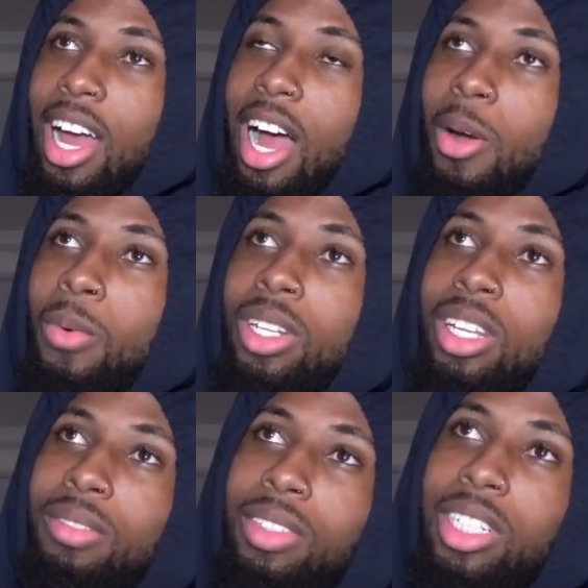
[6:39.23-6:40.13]
I would
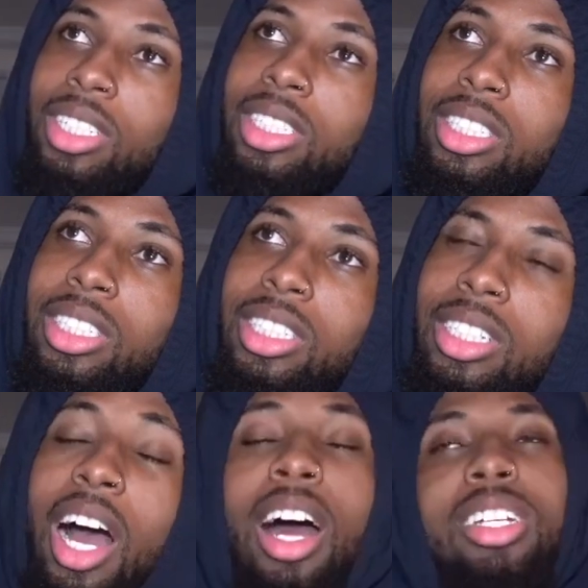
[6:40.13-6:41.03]
give this,
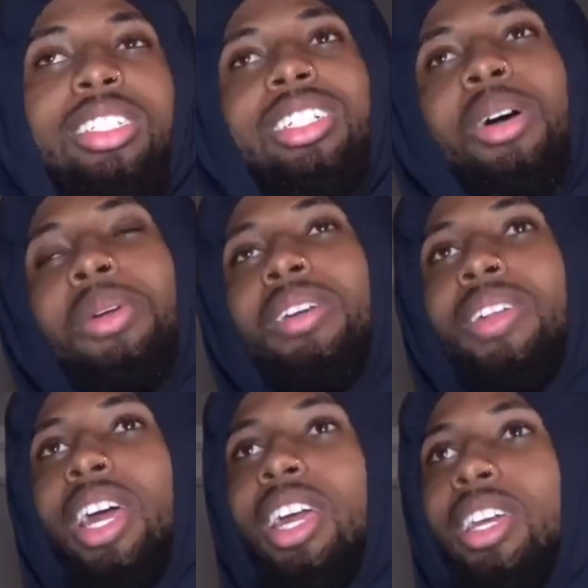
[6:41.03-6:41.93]
honestly, I would give it
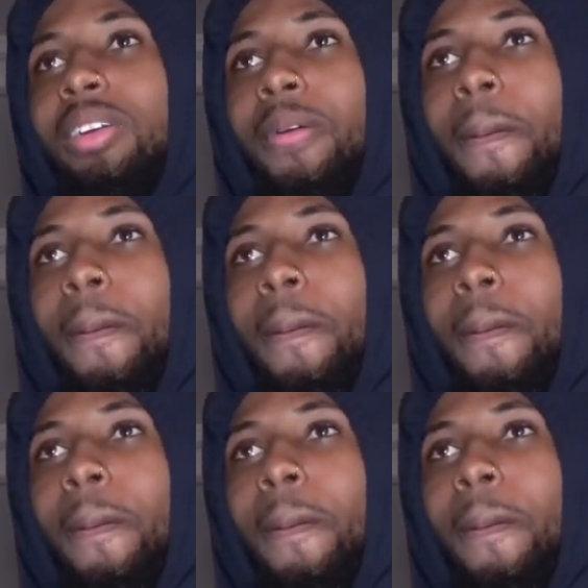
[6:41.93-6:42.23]
an 8.